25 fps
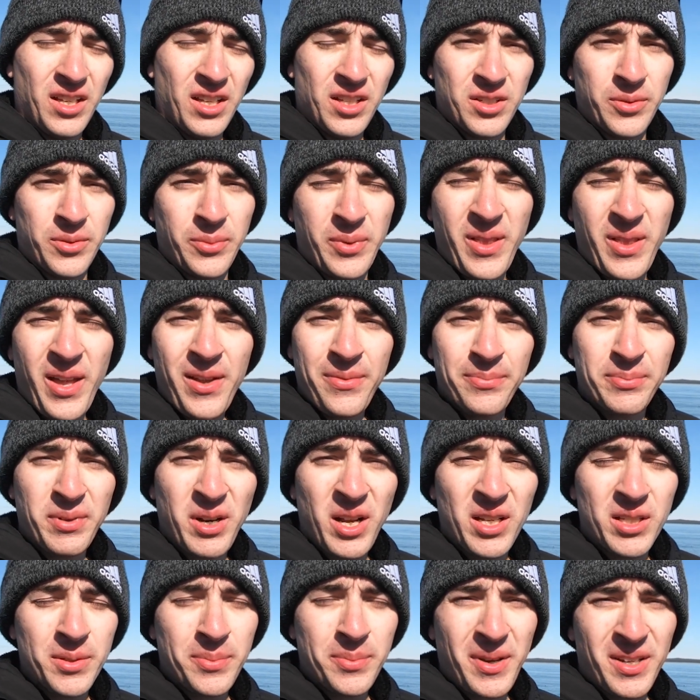So we left
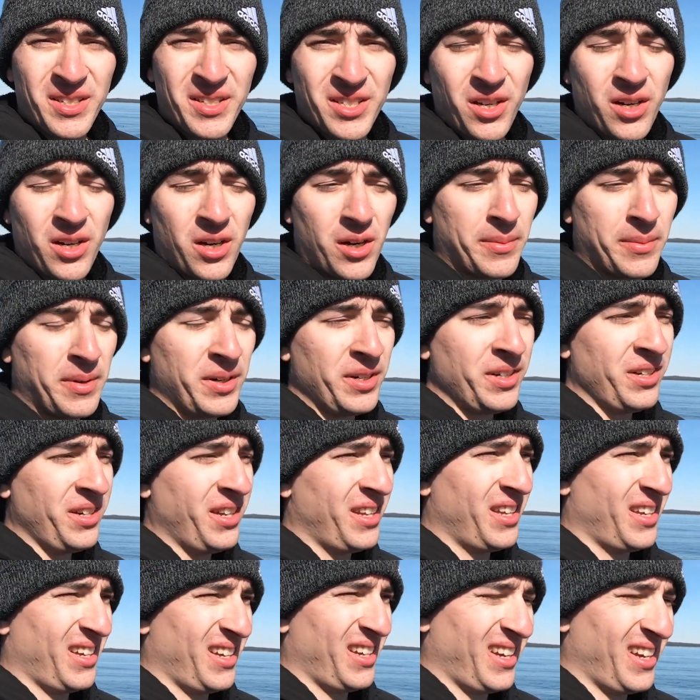Prospect Harbor,
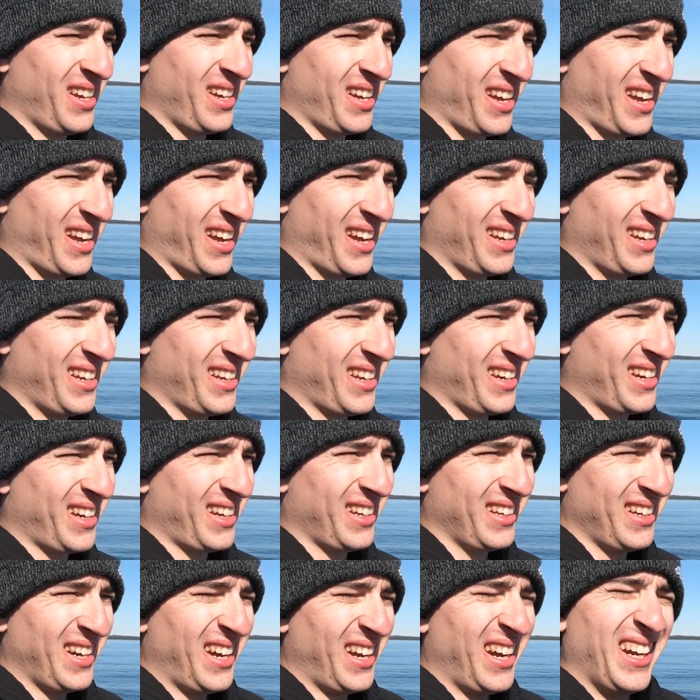and
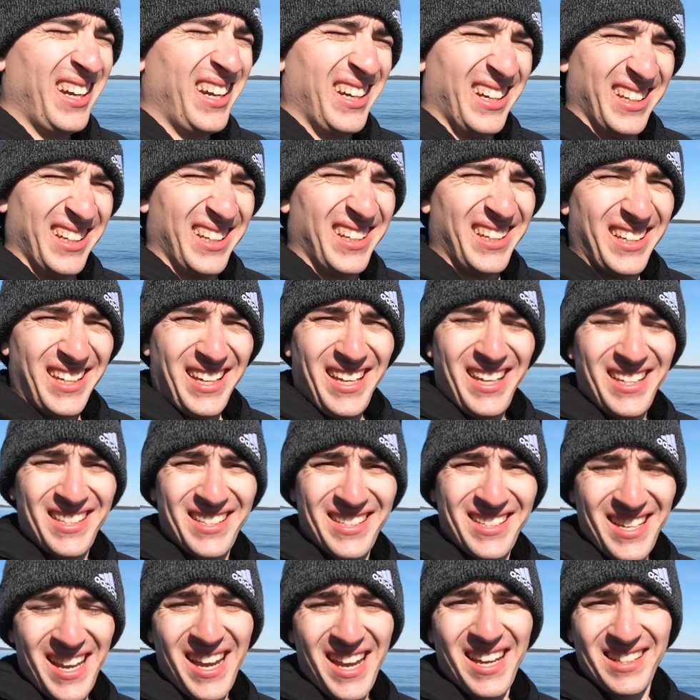
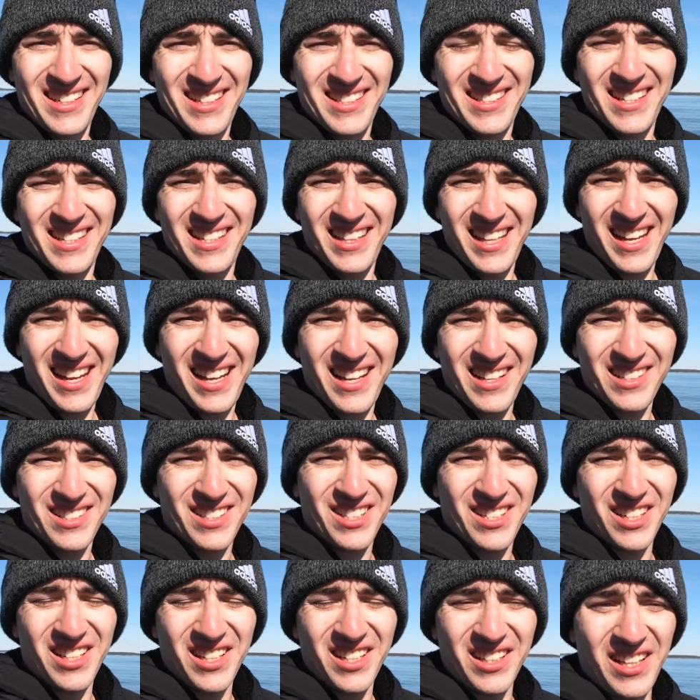it's sad to see the
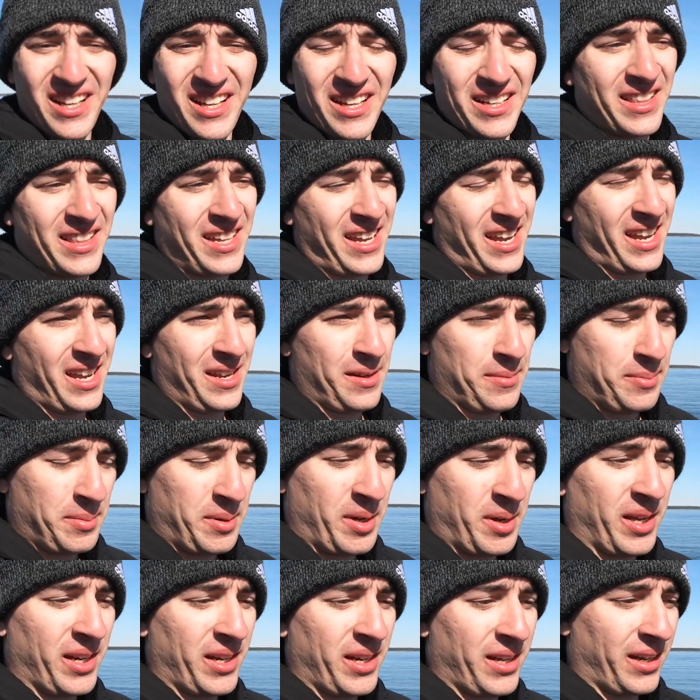house looking like that,
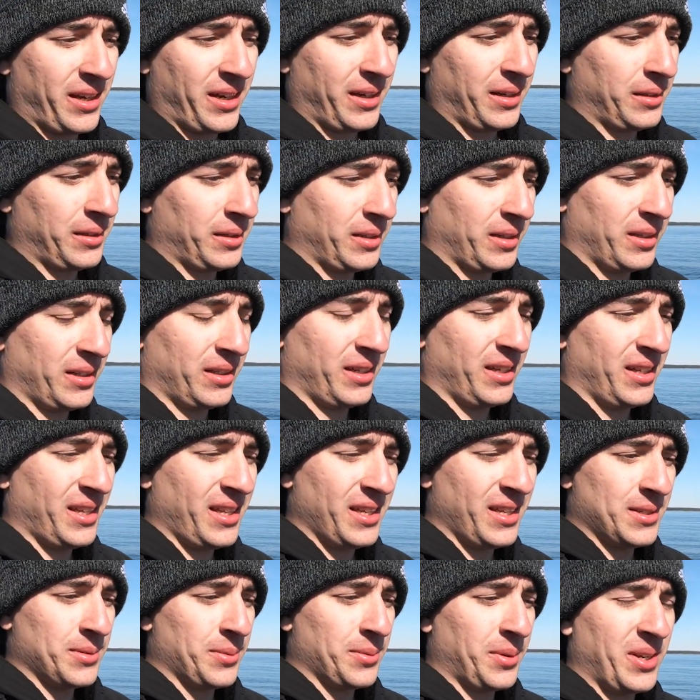but it
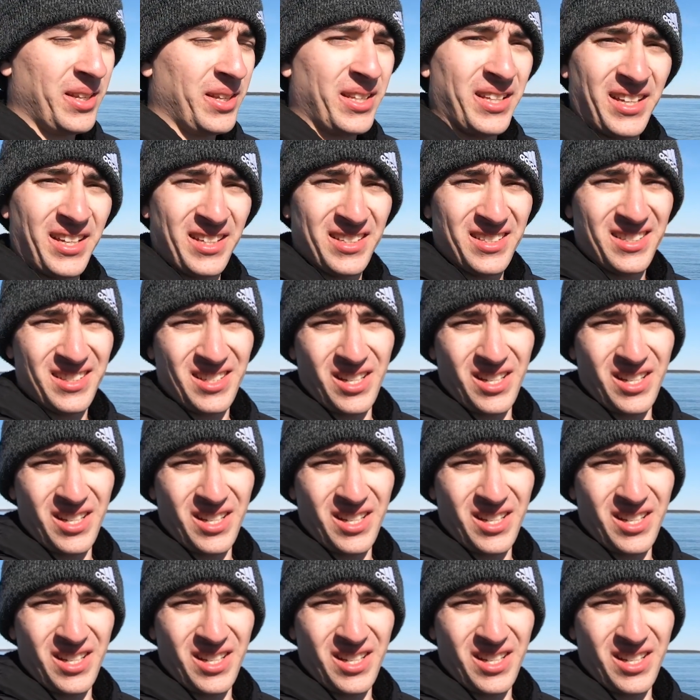is what it is.